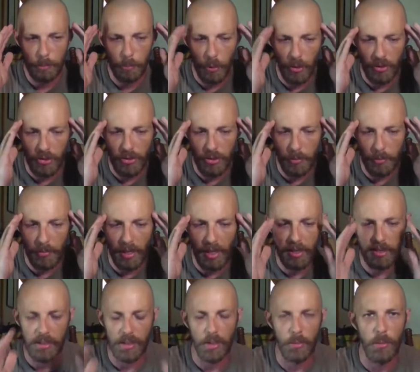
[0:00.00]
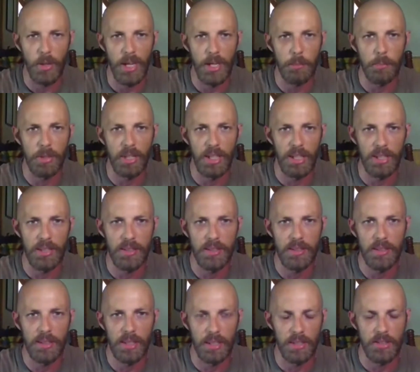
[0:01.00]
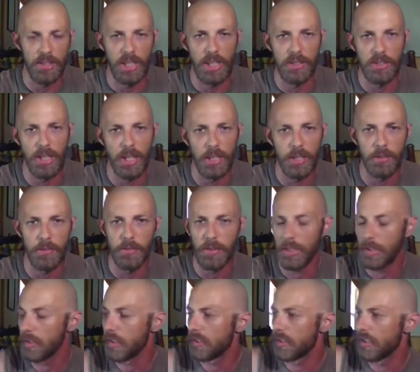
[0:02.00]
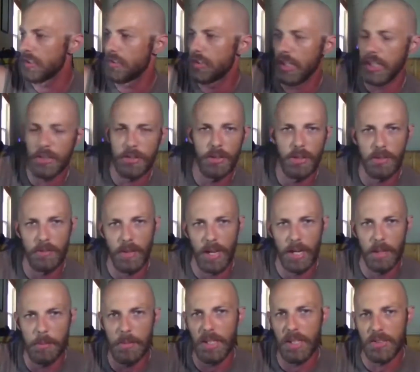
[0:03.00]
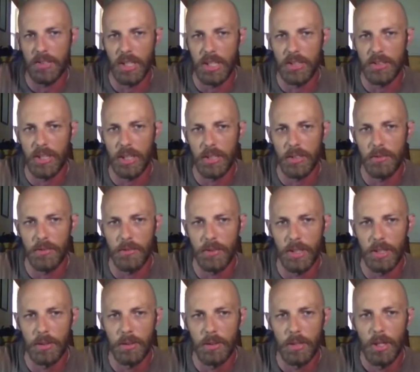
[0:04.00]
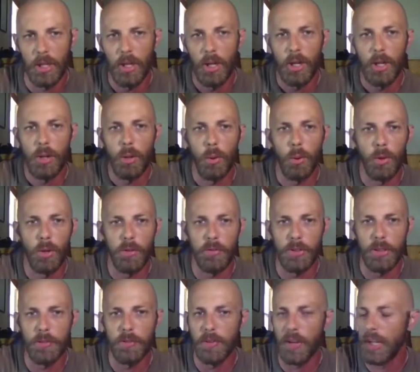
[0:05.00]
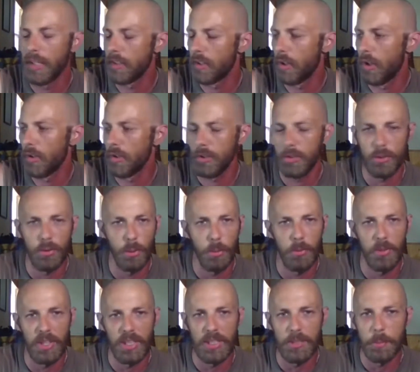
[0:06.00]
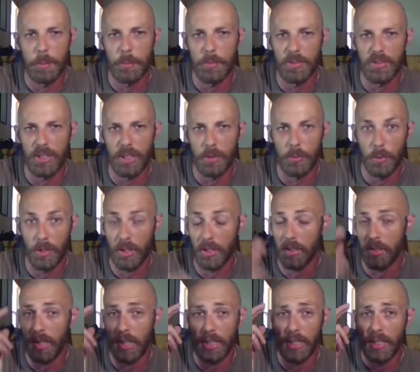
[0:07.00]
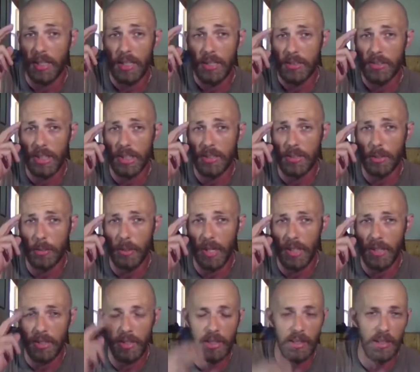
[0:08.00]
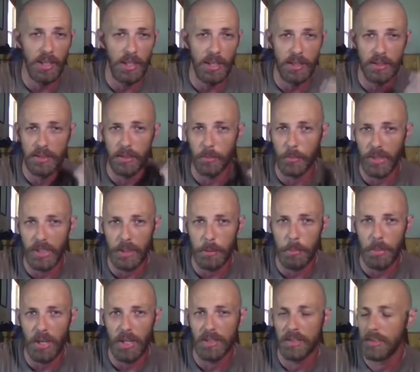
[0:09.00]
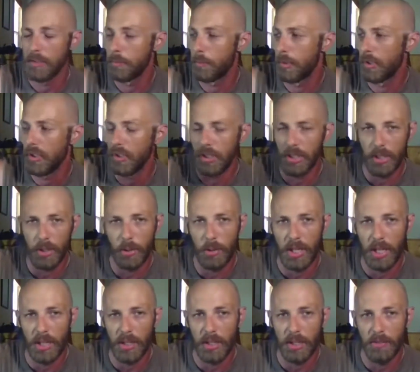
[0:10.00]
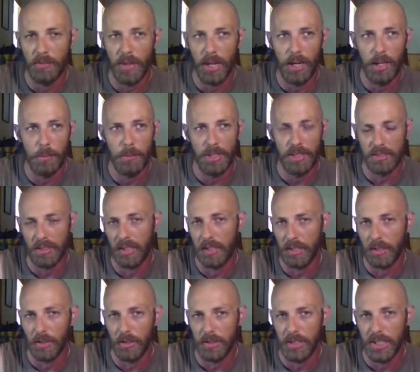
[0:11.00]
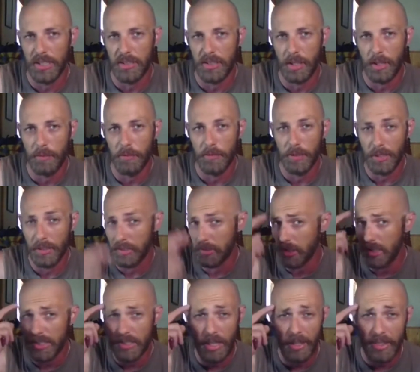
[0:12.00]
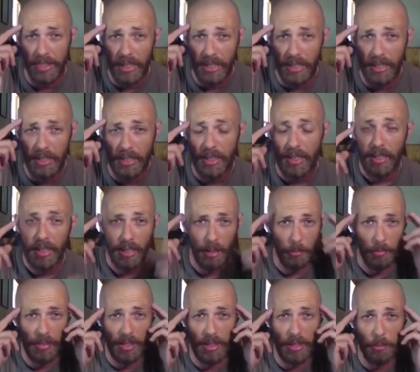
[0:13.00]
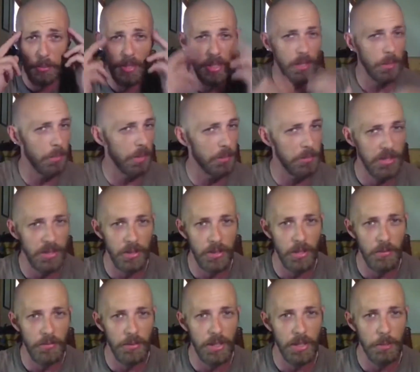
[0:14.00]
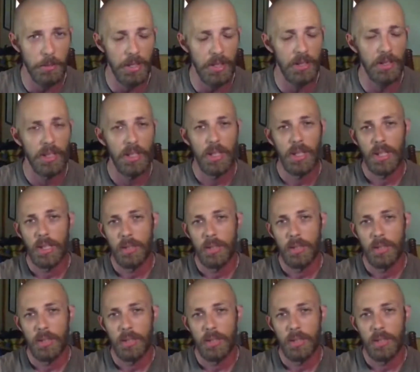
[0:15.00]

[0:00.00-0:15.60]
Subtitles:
put your mind in a right place and change how you feel, as in change your environment and change how you feel. Or if you find that all those normal things people say work, like changing the way I look at things and reading a positive book and going out in the environment, suddenly aren't changing how I feel, they're changing how I think. I'm thinking better, but I'm still not feeling better.